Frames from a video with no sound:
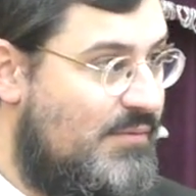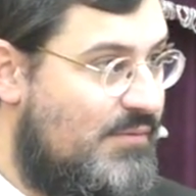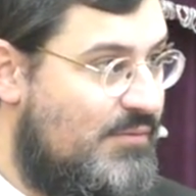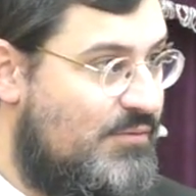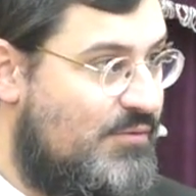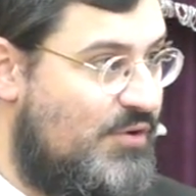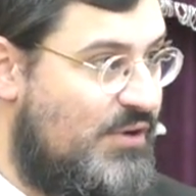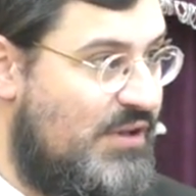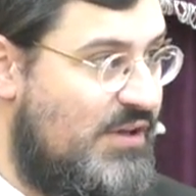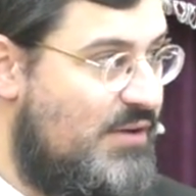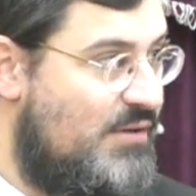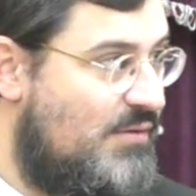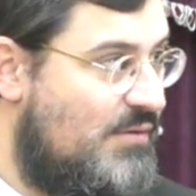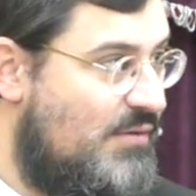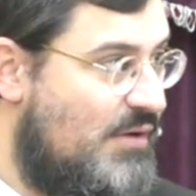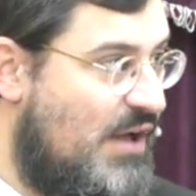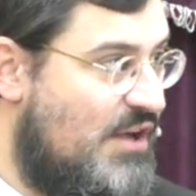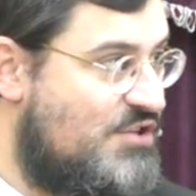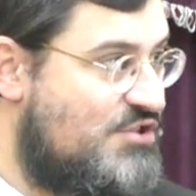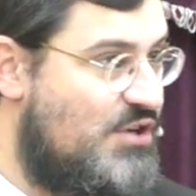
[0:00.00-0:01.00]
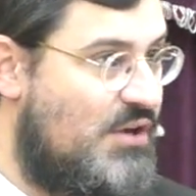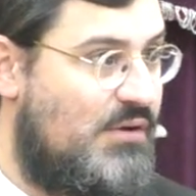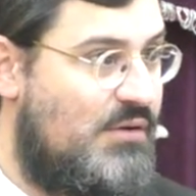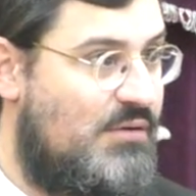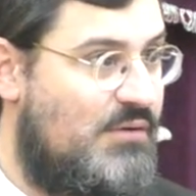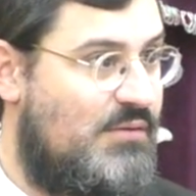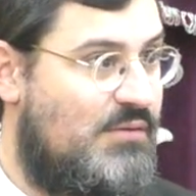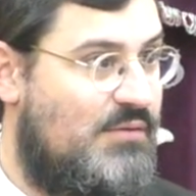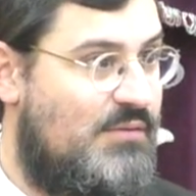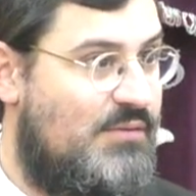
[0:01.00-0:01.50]
Tully? Asha?
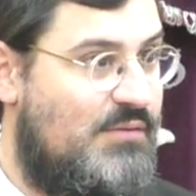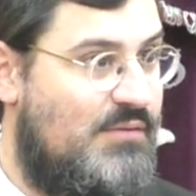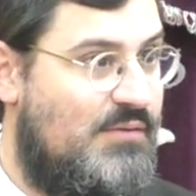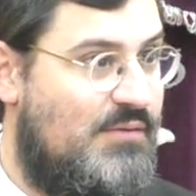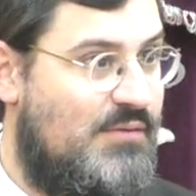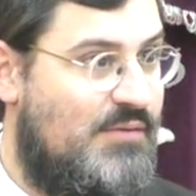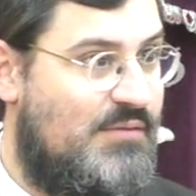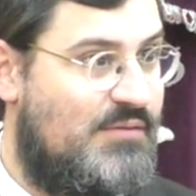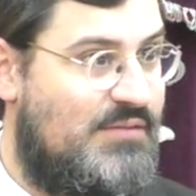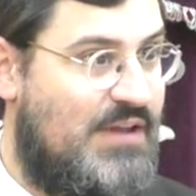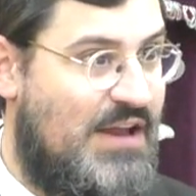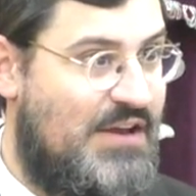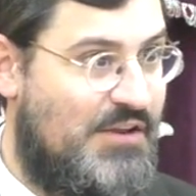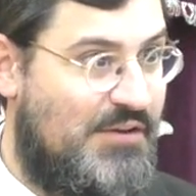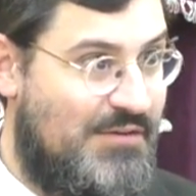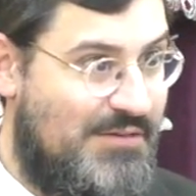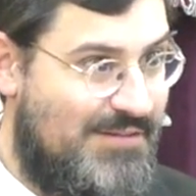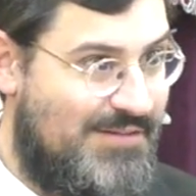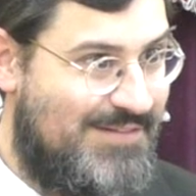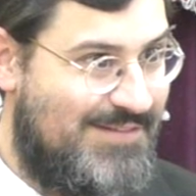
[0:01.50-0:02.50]
Daniel?